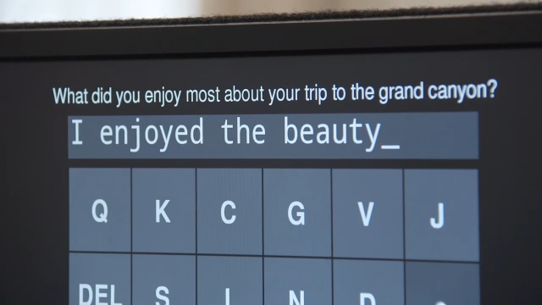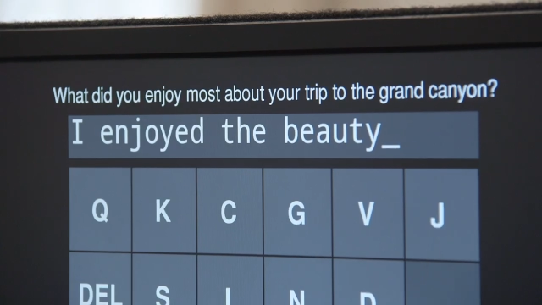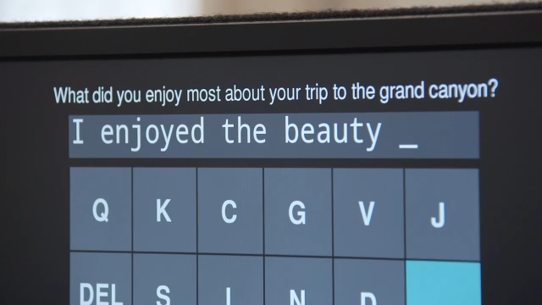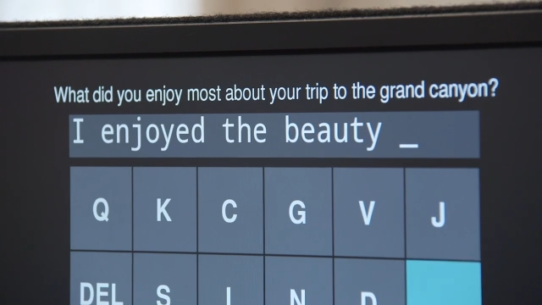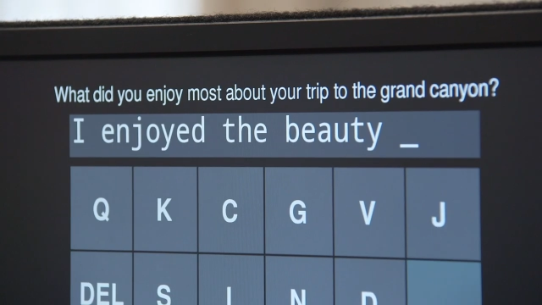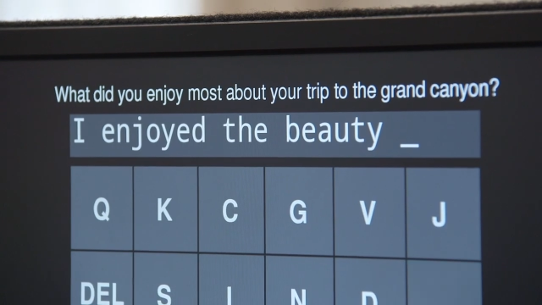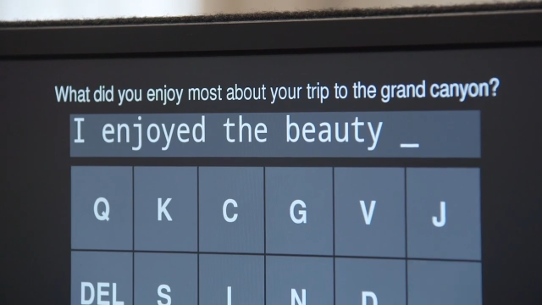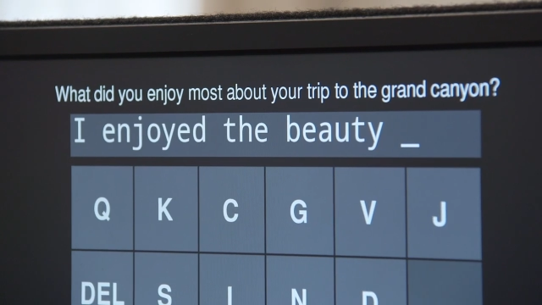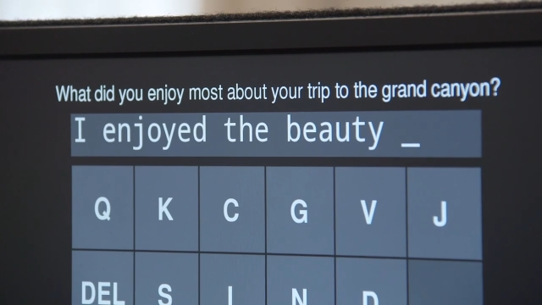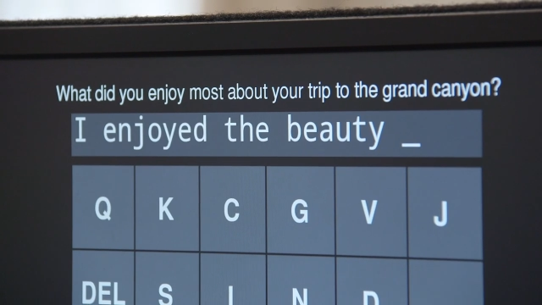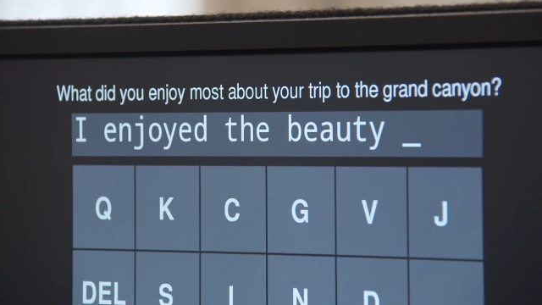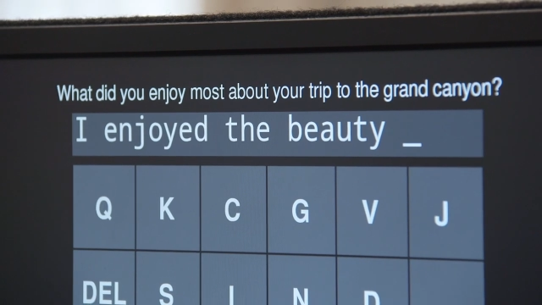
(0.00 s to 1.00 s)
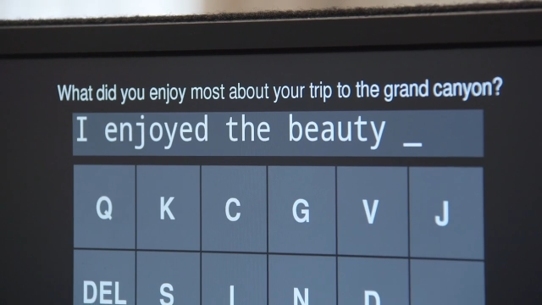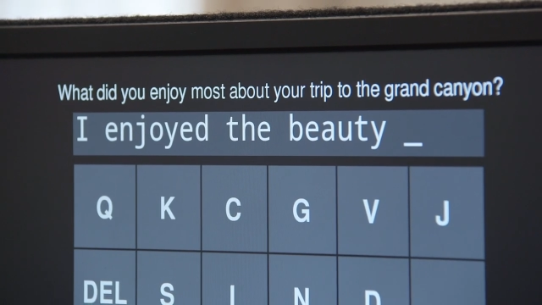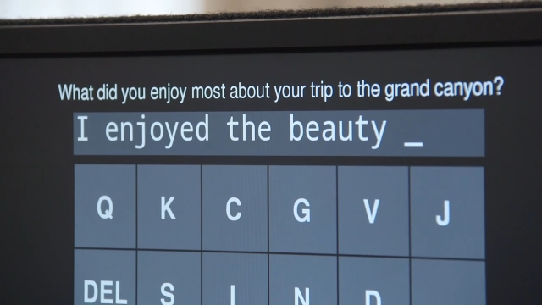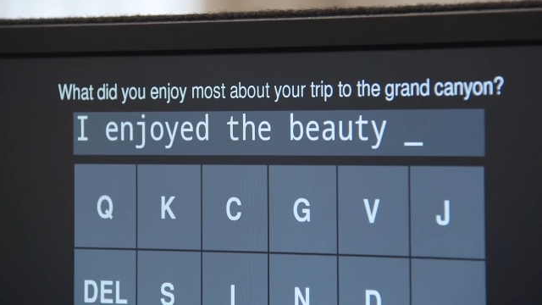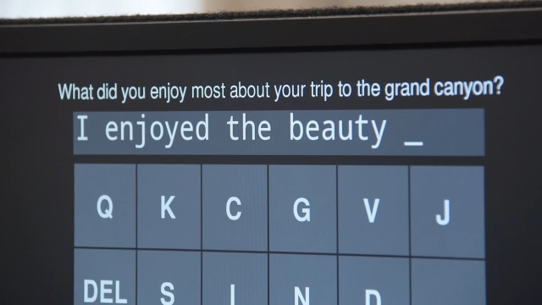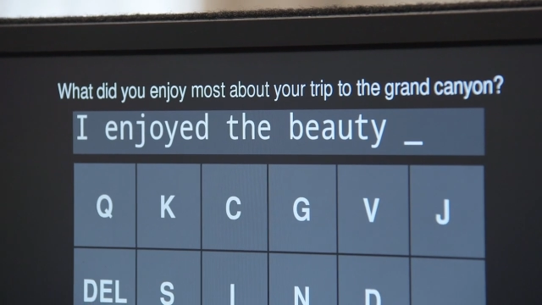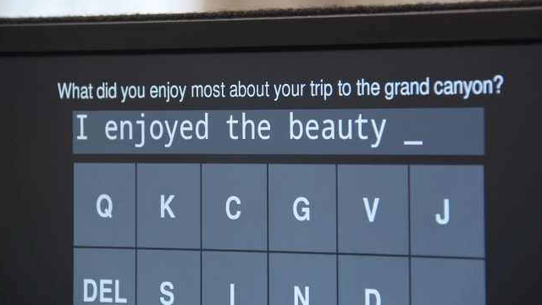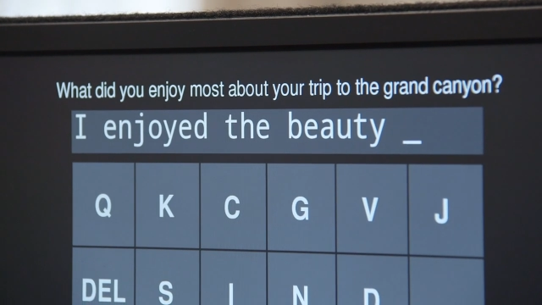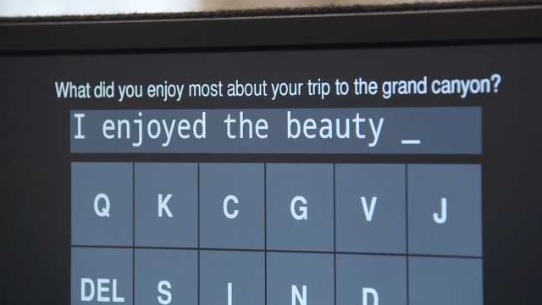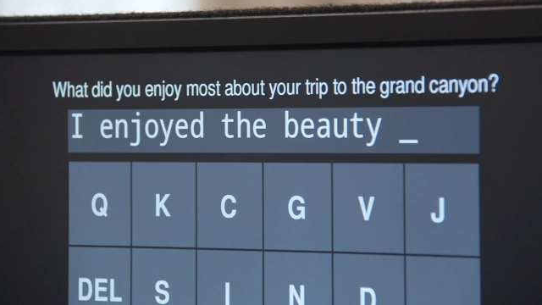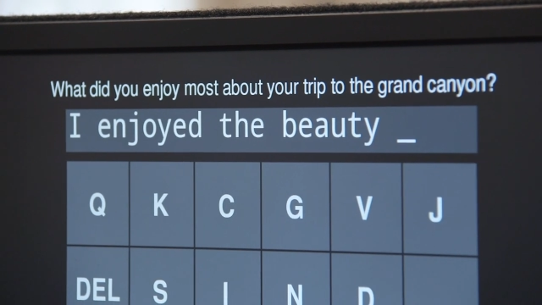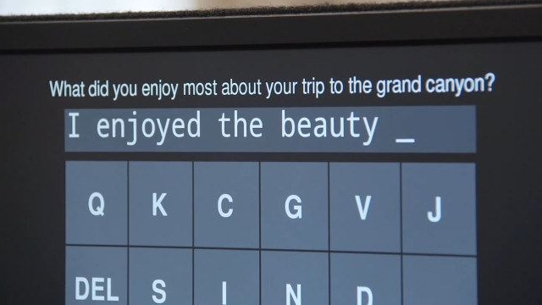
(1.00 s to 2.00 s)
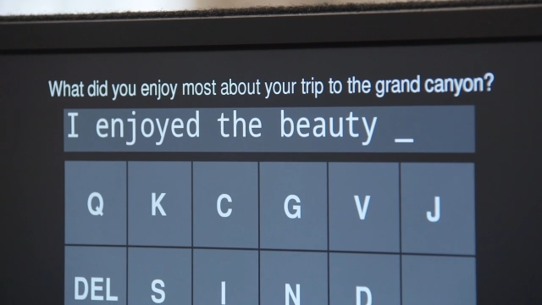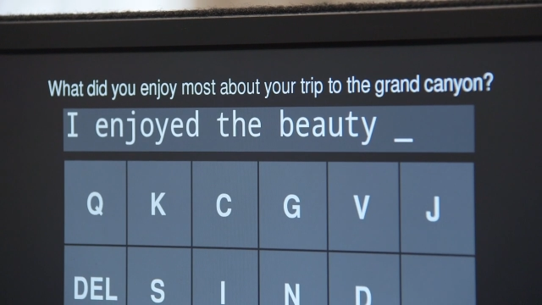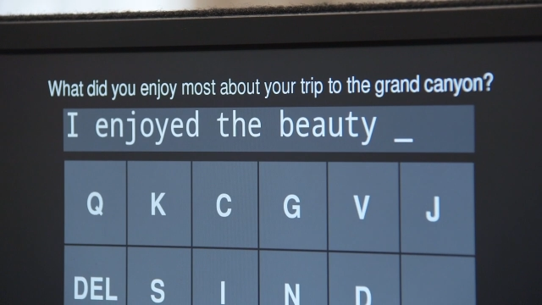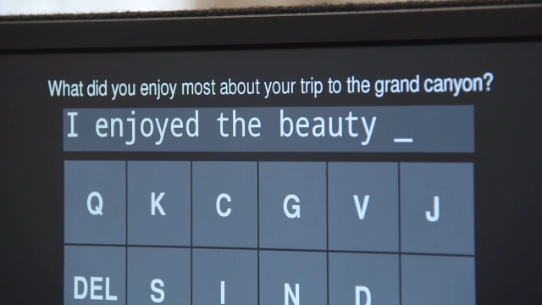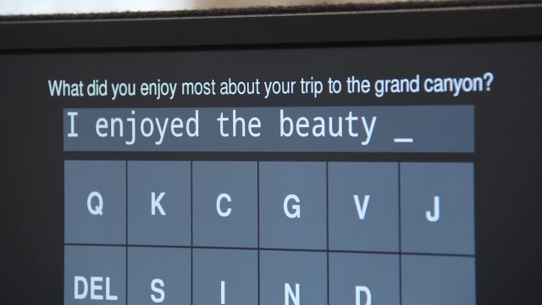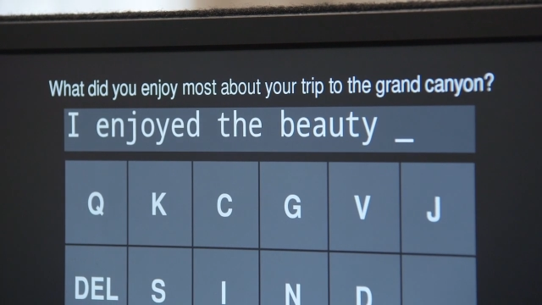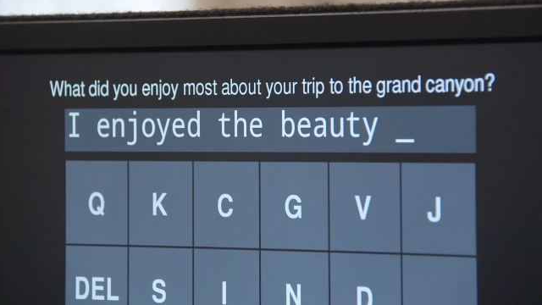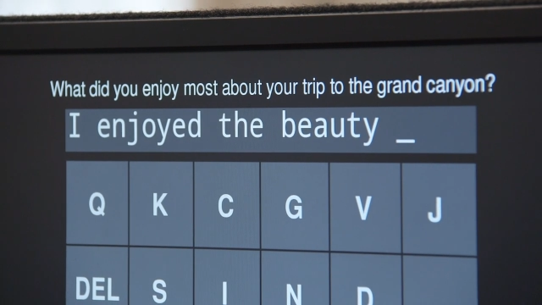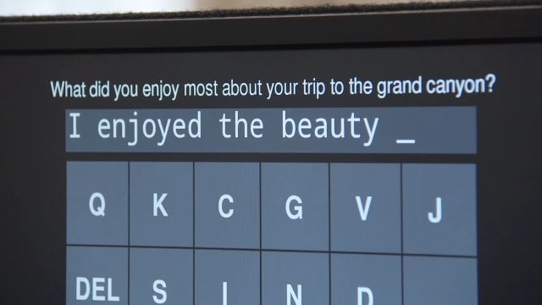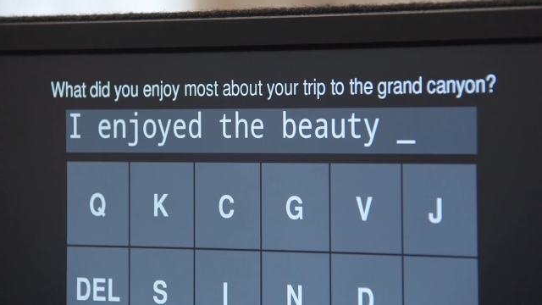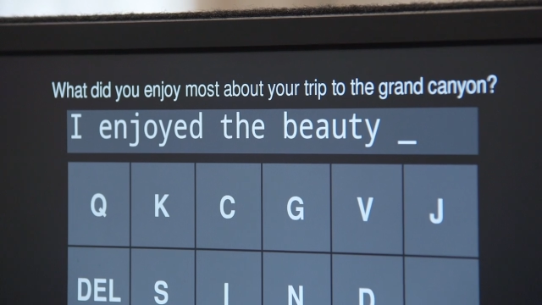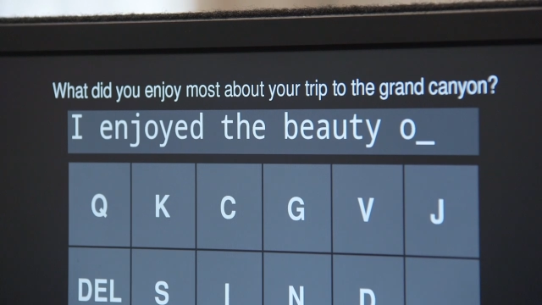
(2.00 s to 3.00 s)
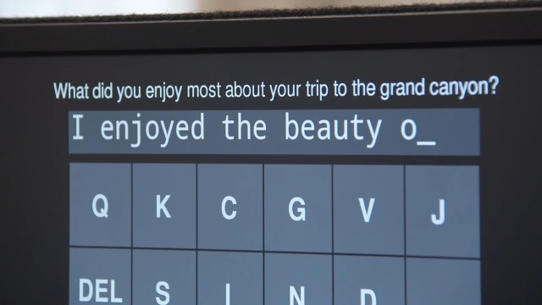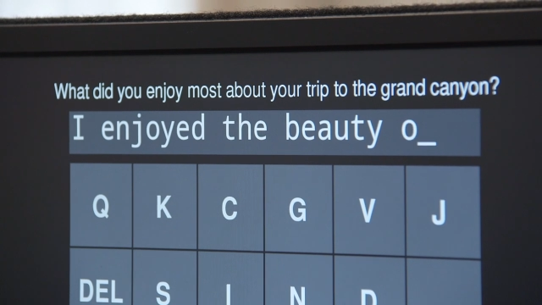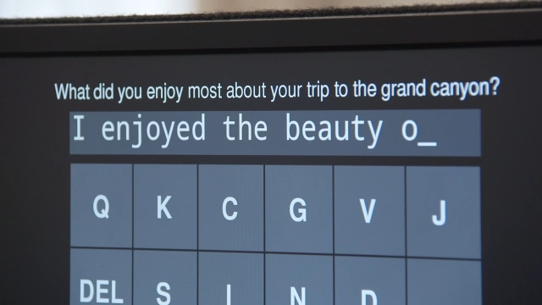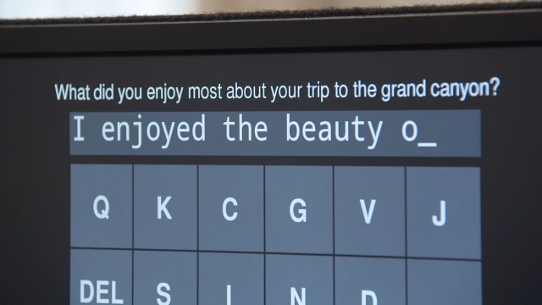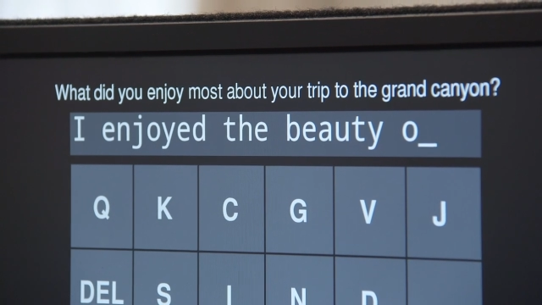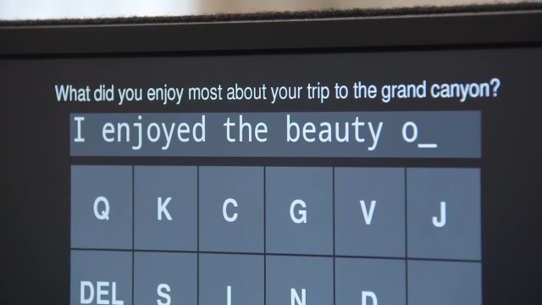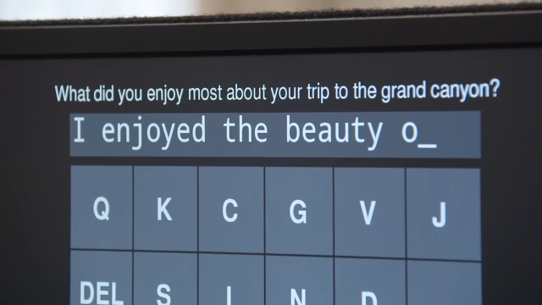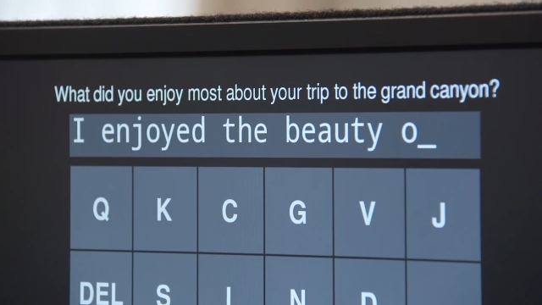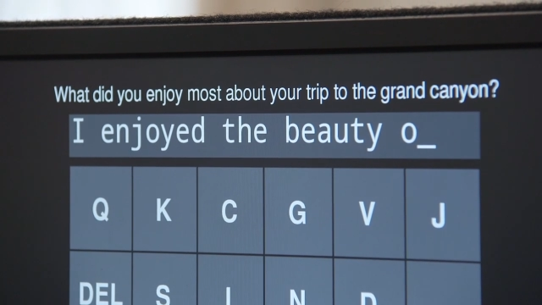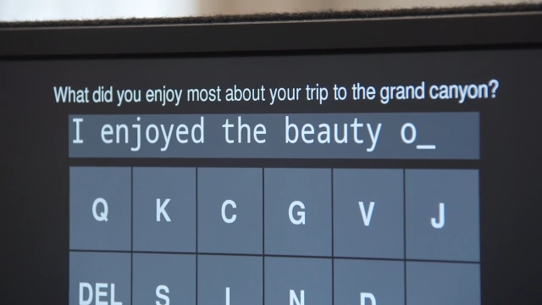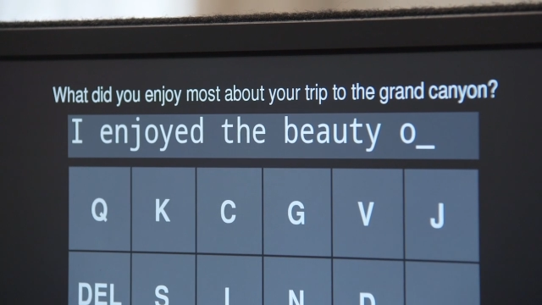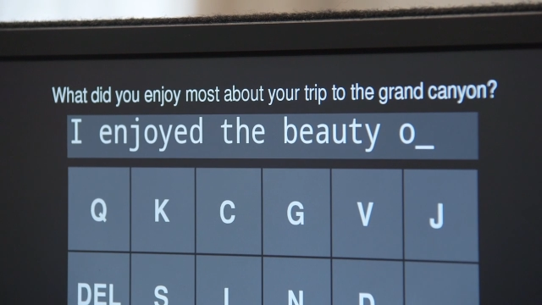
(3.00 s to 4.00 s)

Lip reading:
[unreadable: no face in view]